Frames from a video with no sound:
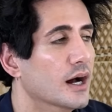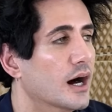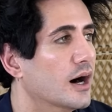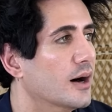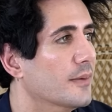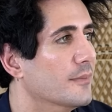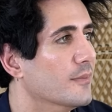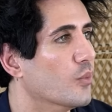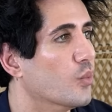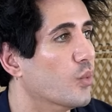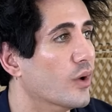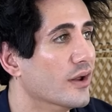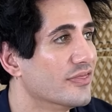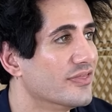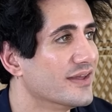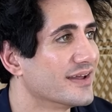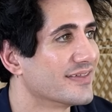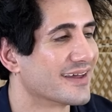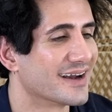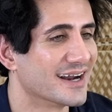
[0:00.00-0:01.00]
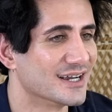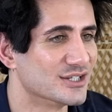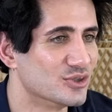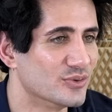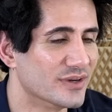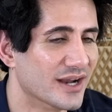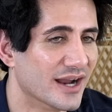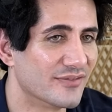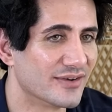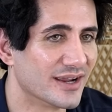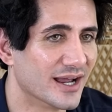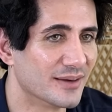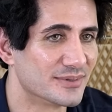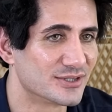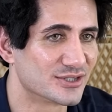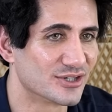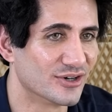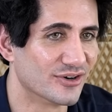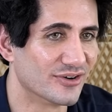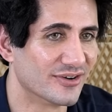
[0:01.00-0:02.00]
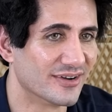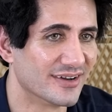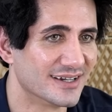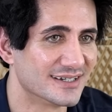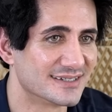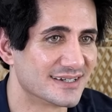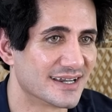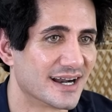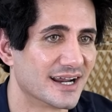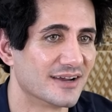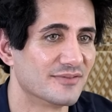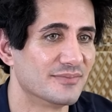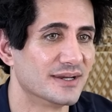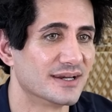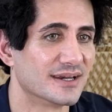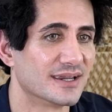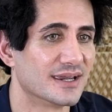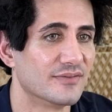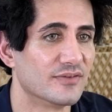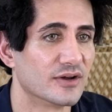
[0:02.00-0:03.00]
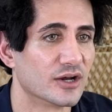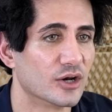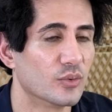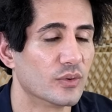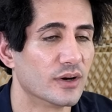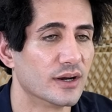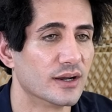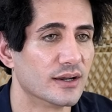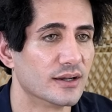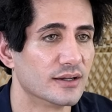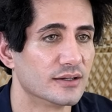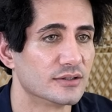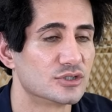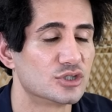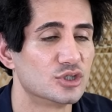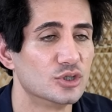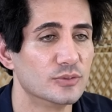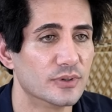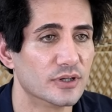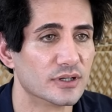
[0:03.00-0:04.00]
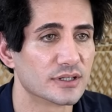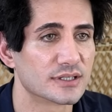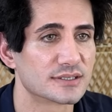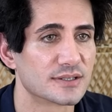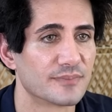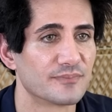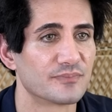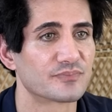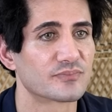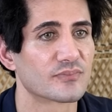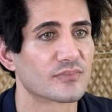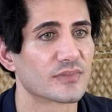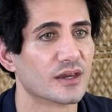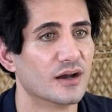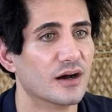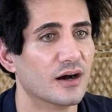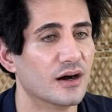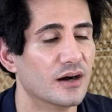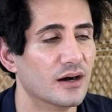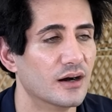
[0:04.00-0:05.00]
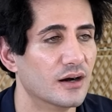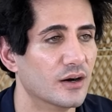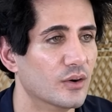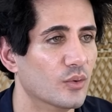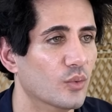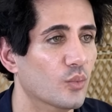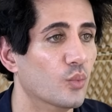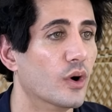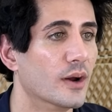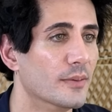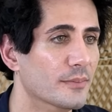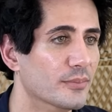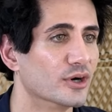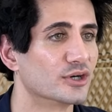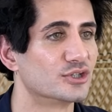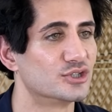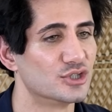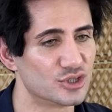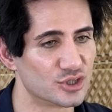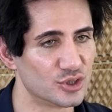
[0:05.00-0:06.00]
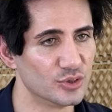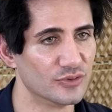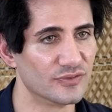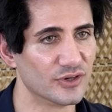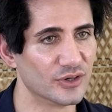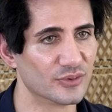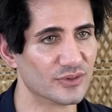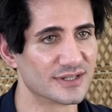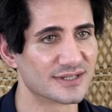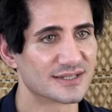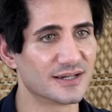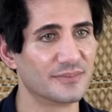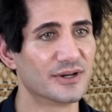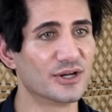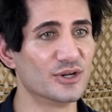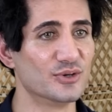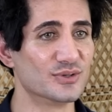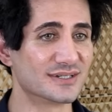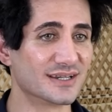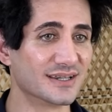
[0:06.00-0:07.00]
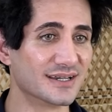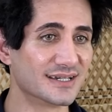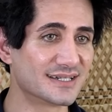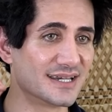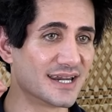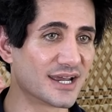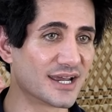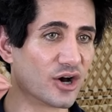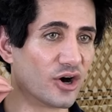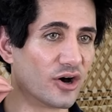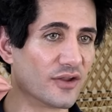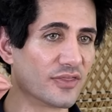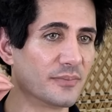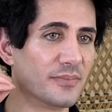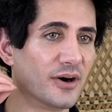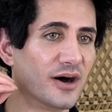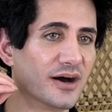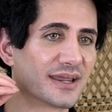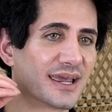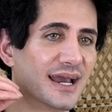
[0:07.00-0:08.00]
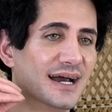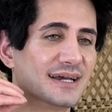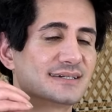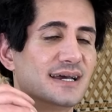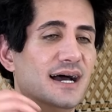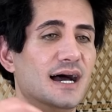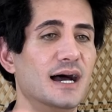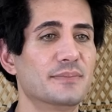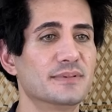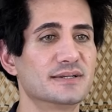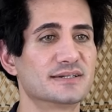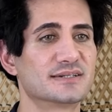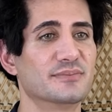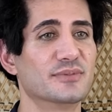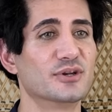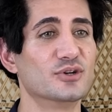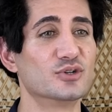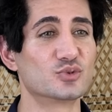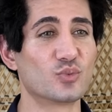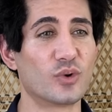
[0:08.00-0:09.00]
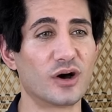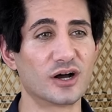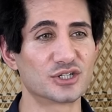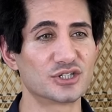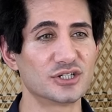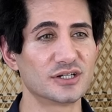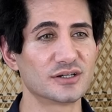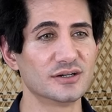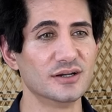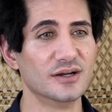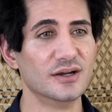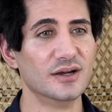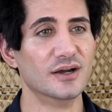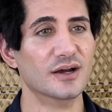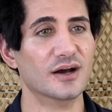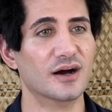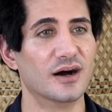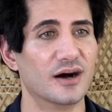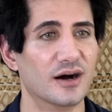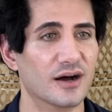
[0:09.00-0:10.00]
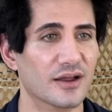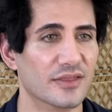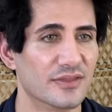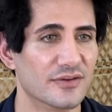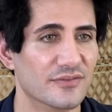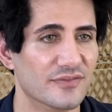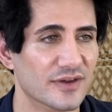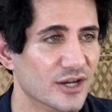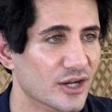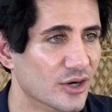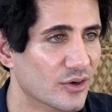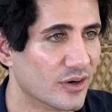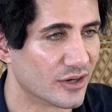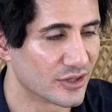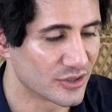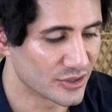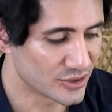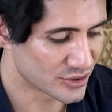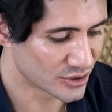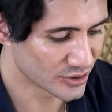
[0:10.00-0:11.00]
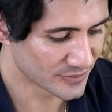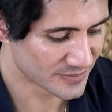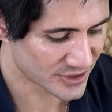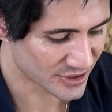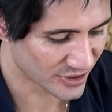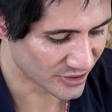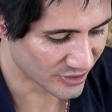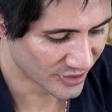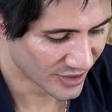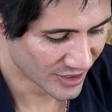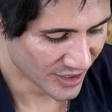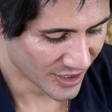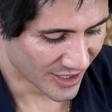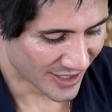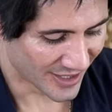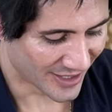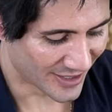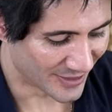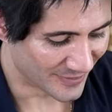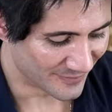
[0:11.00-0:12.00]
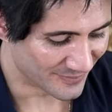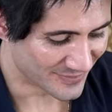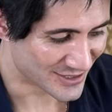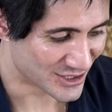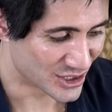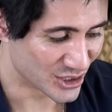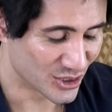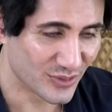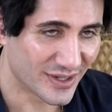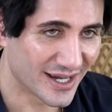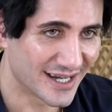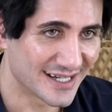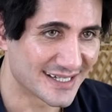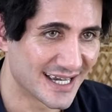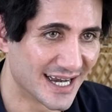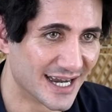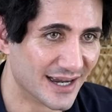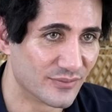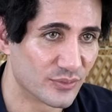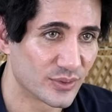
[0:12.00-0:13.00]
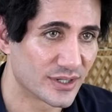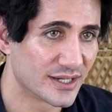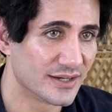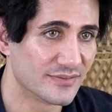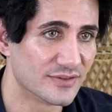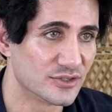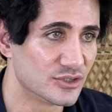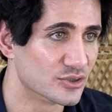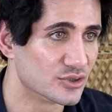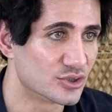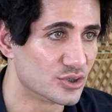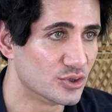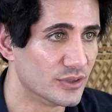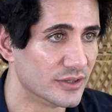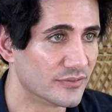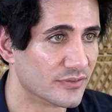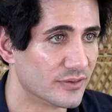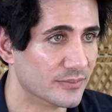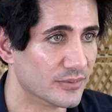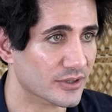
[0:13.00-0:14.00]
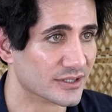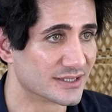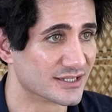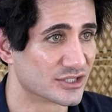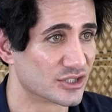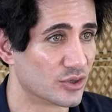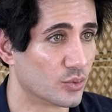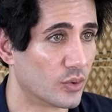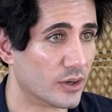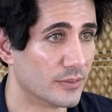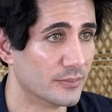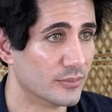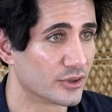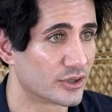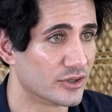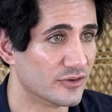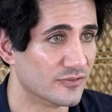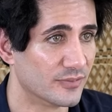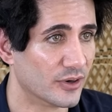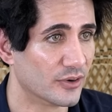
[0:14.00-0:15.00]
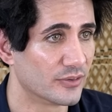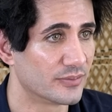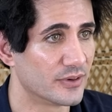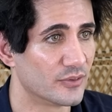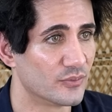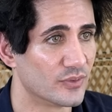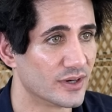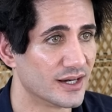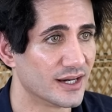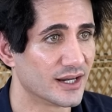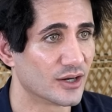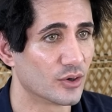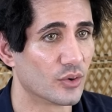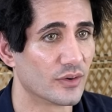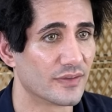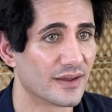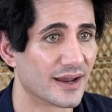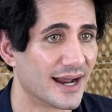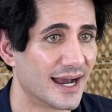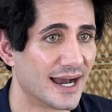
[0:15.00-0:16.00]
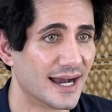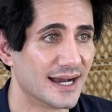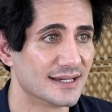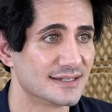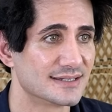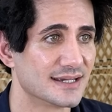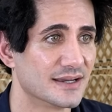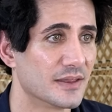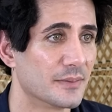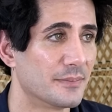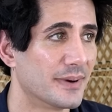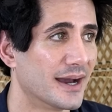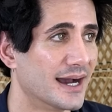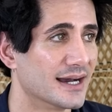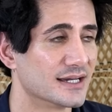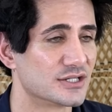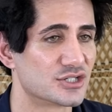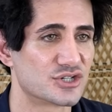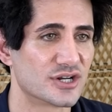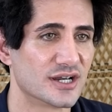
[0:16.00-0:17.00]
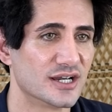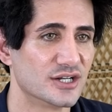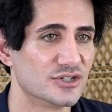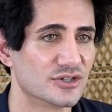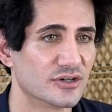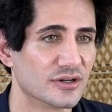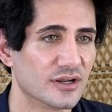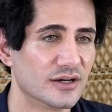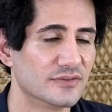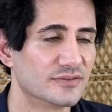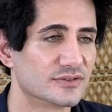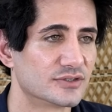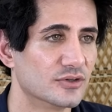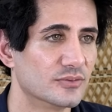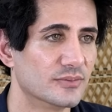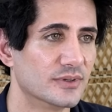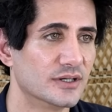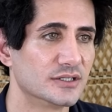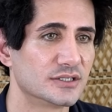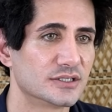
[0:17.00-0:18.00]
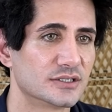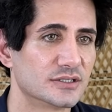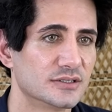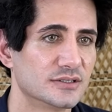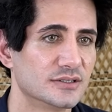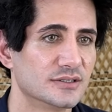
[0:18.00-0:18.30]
One thing that I do in every episode is that I've been giving away 2 books, one book to 2 viewers, somebody who's listening on the podcast app and somebody who's watching the video on YouTube. So do you guys we can even do 2 different books. Is there one book you've both been reading or that has in the past changed your life so much?